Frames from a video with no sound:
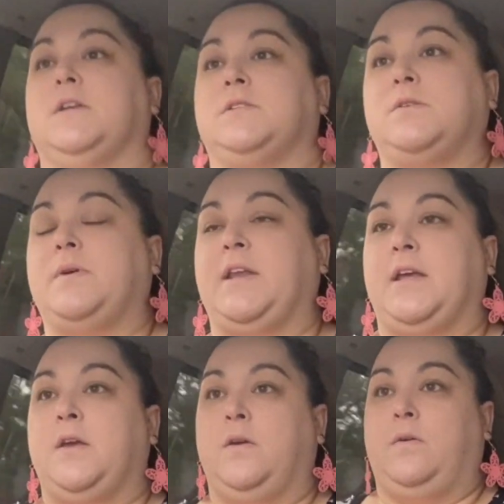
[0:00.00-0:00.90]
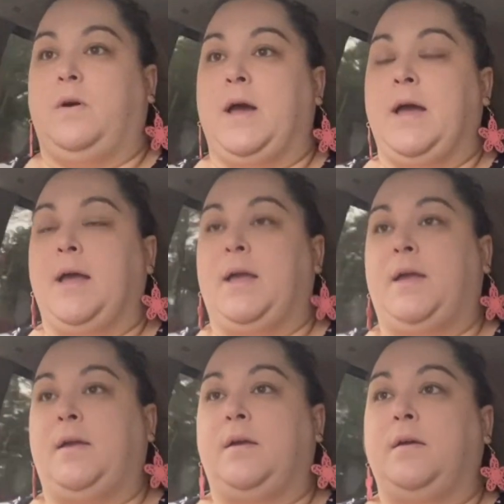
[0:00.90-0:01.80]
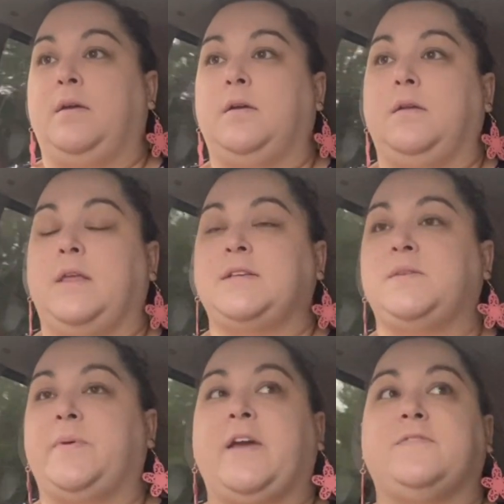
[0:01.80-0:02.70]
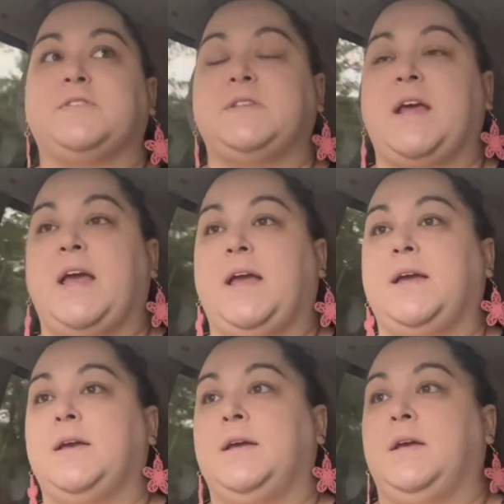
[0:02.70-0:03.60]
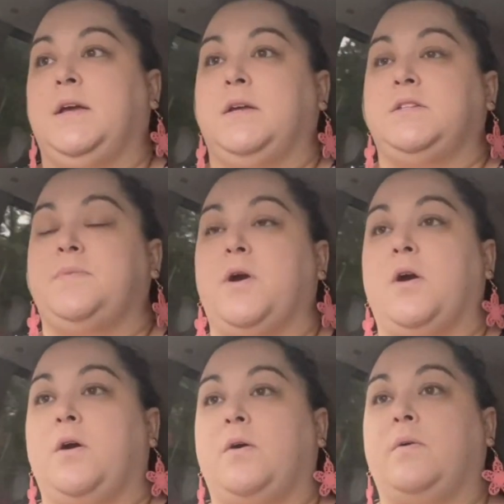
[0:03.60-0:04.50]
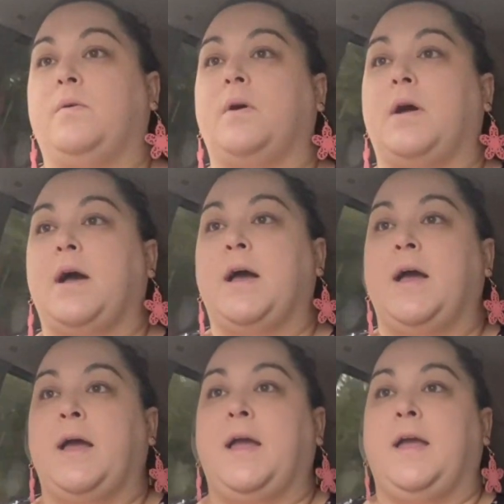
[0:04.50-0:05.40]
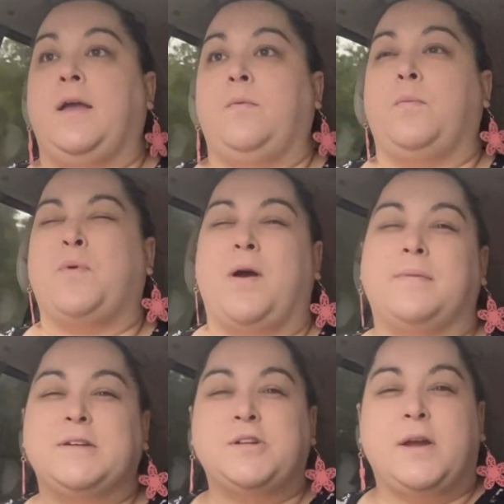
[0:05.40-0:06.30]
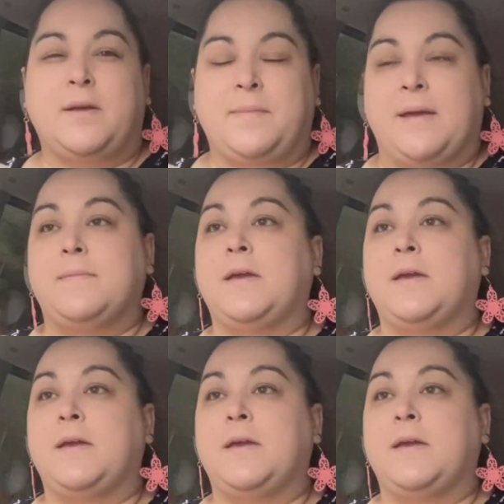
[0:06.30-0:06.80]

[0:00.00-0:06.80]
So anywho, that's the plan for today. Tomorrow I will probably try to maybe